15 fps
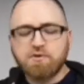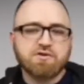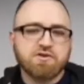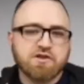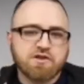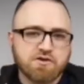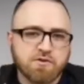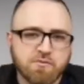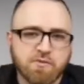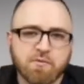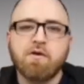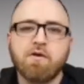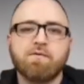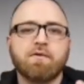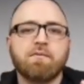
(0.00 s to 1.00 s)
a more traditional
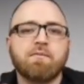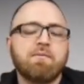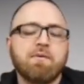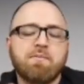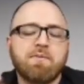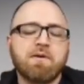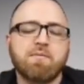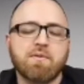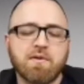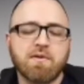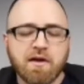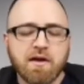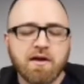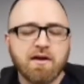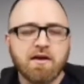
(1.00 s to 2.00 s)
remote for maybe
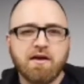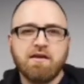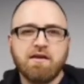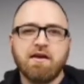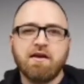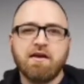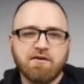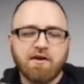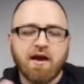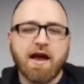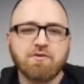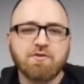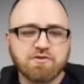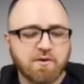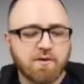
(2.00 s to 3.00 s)
people in your
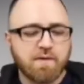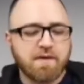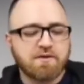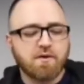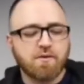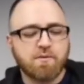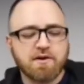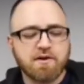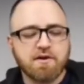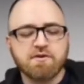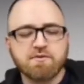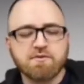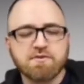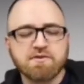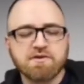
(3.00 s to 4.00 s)
household that don't want to
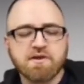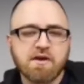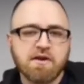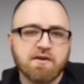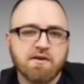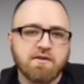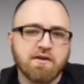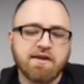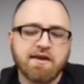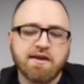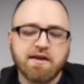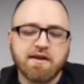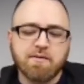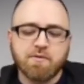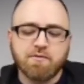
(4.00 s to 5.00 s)
use the
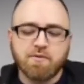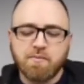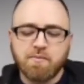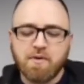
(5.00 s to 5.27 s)
game